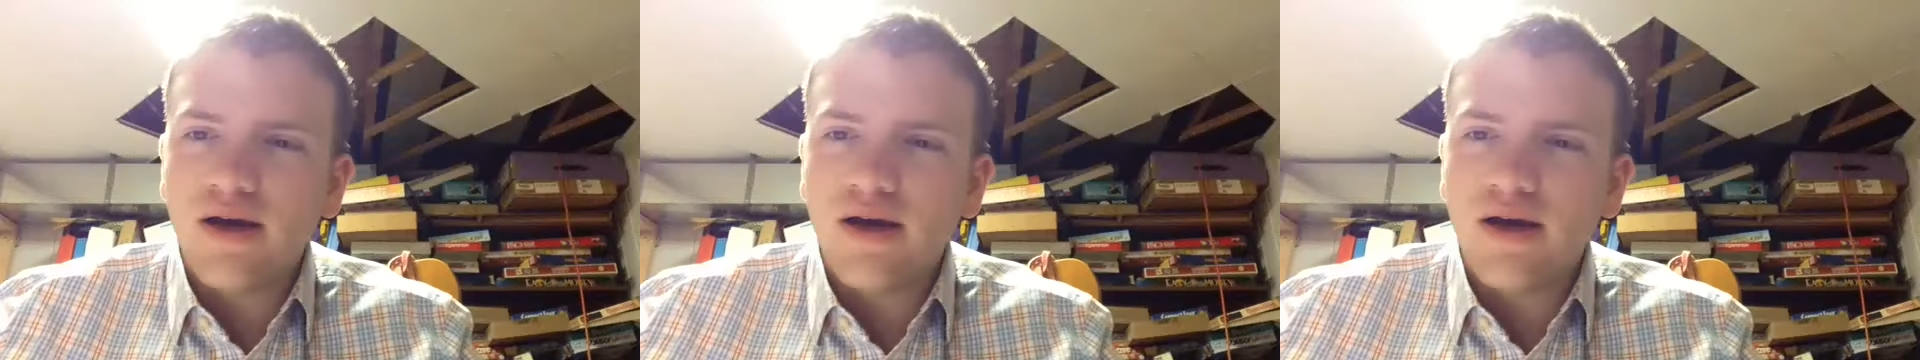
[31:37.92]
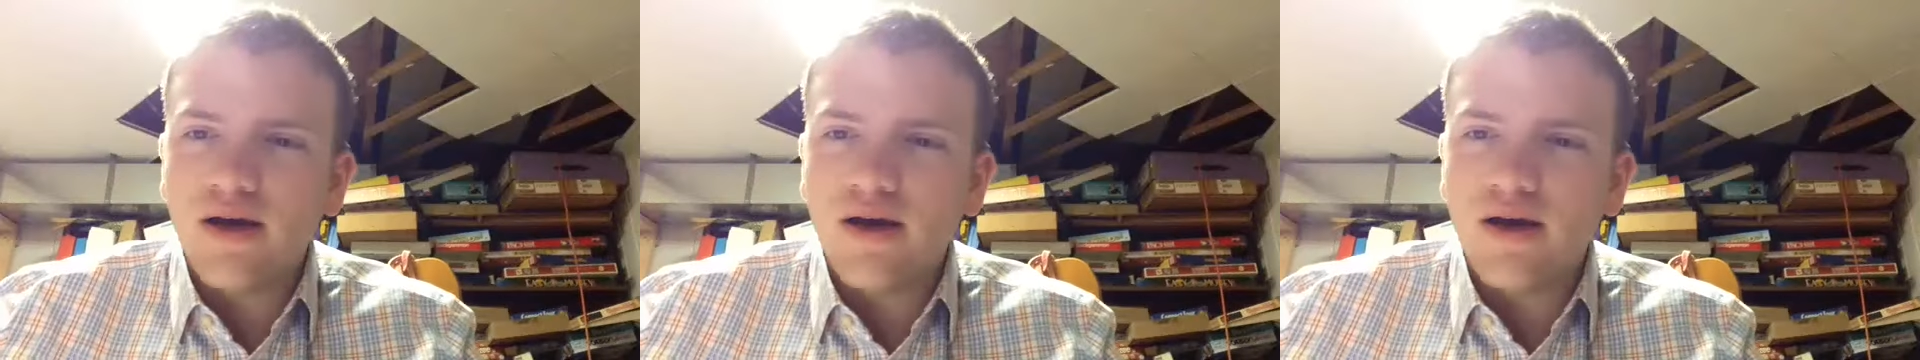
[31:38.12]

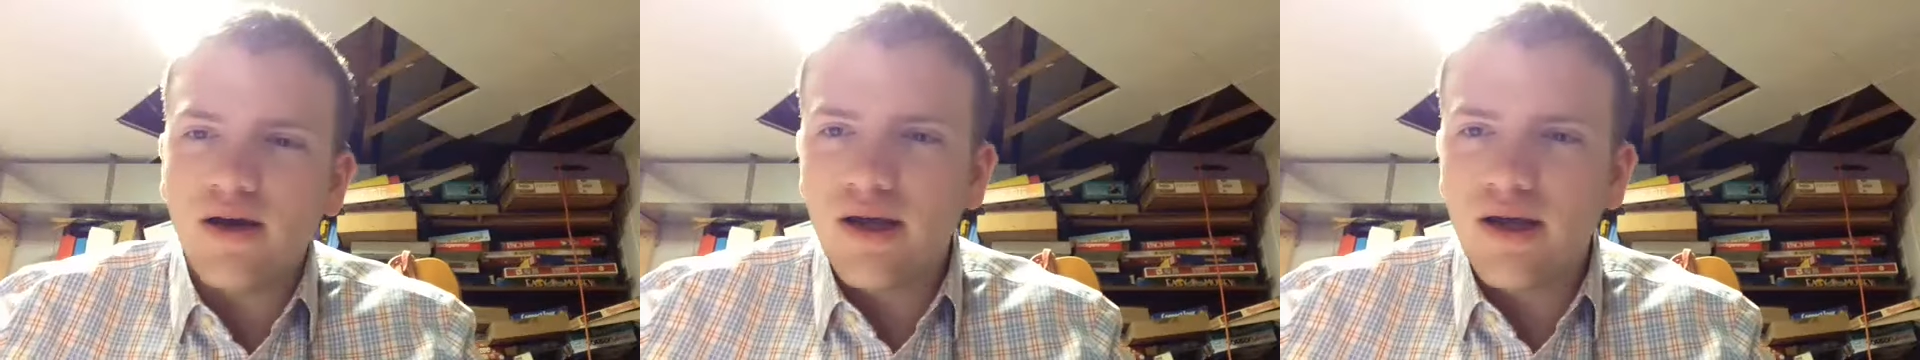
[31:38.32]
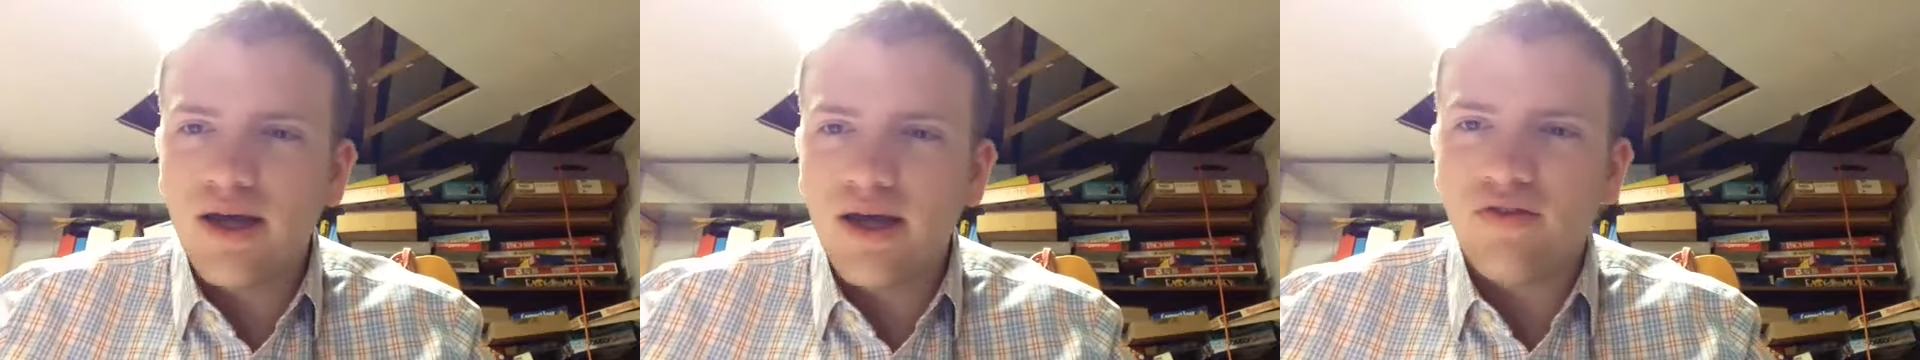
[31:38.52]
if
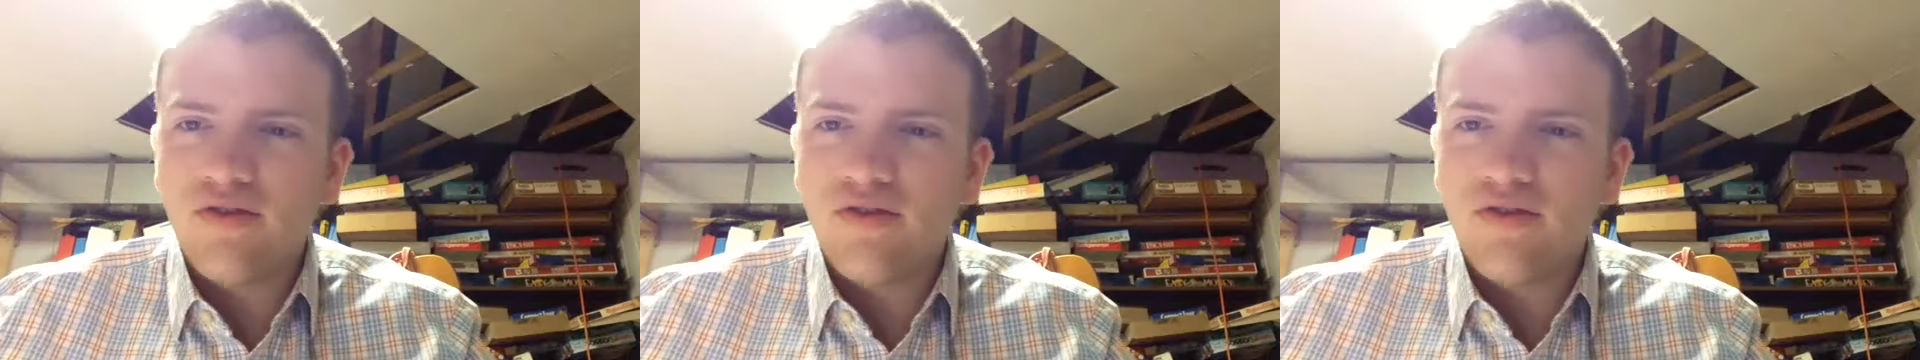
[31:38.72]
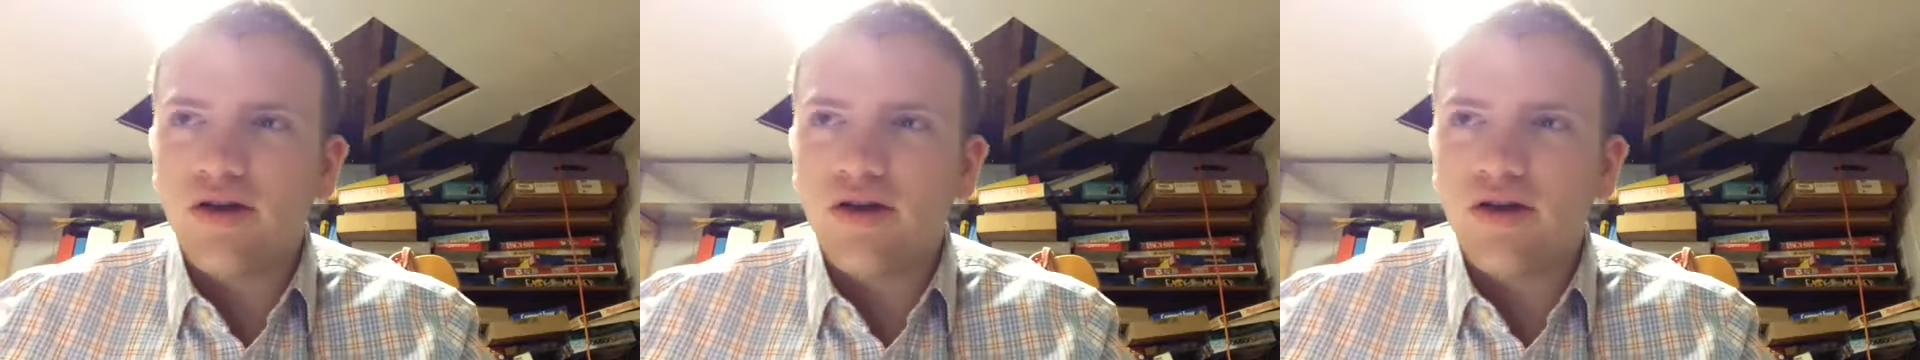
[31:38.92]
there are
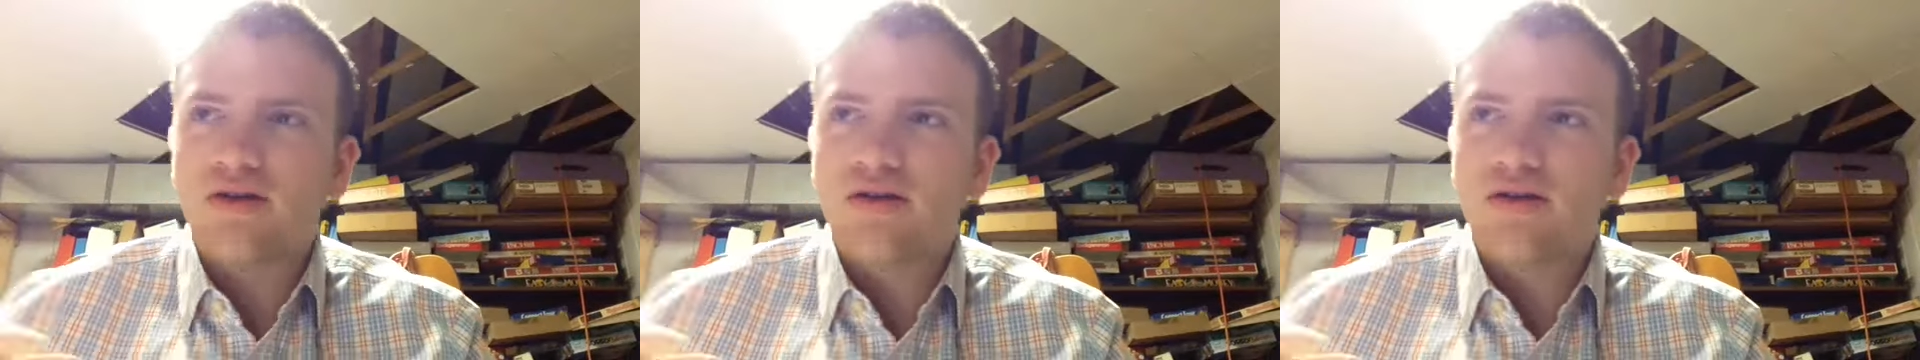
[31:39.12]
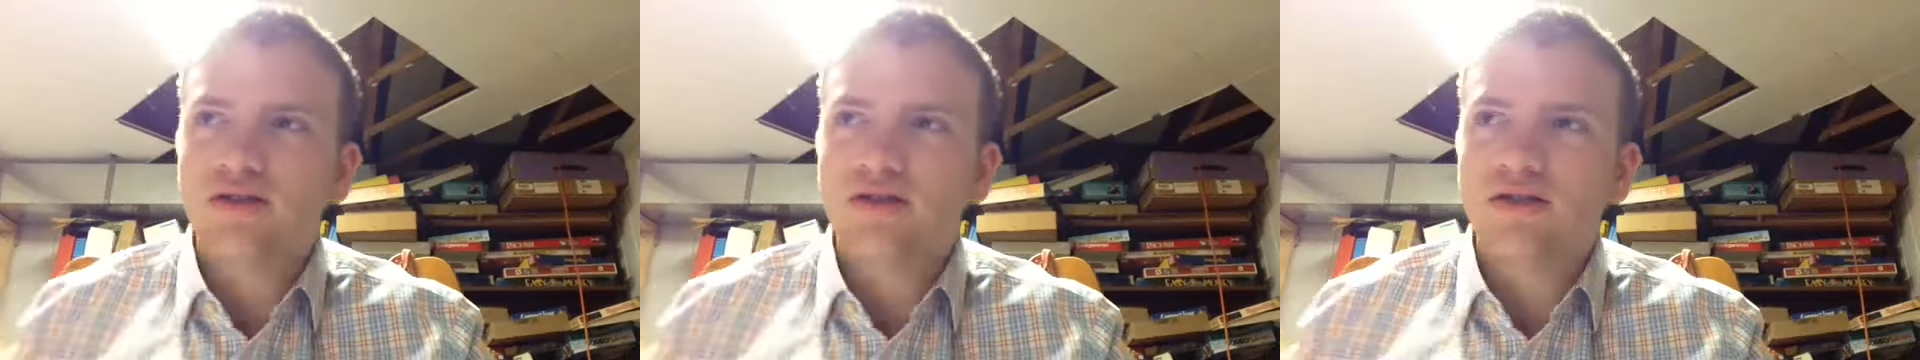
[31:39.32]

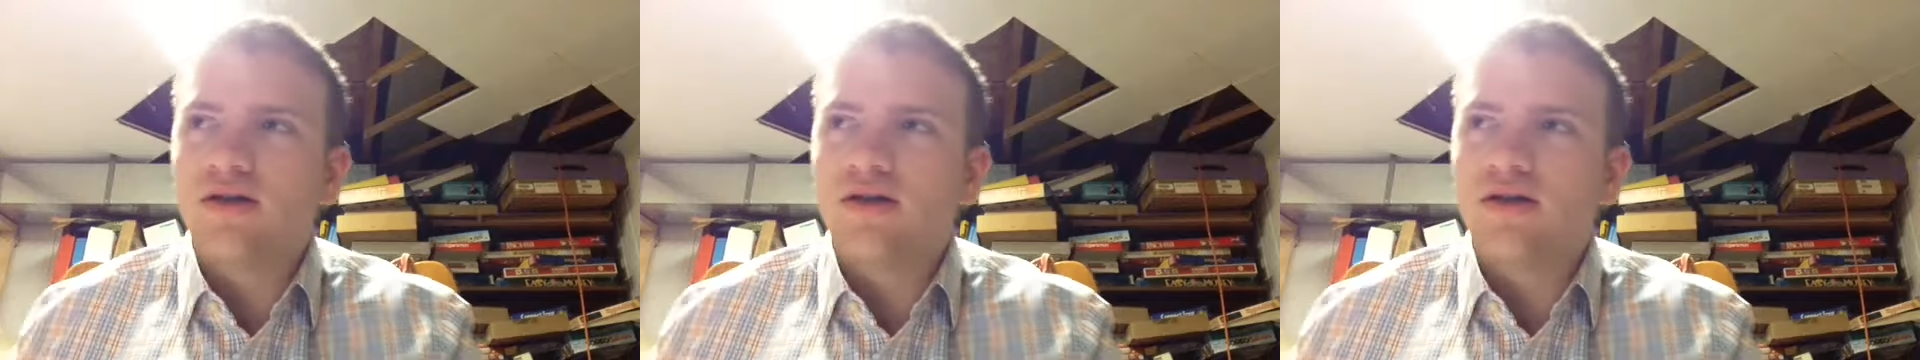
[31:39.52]
sons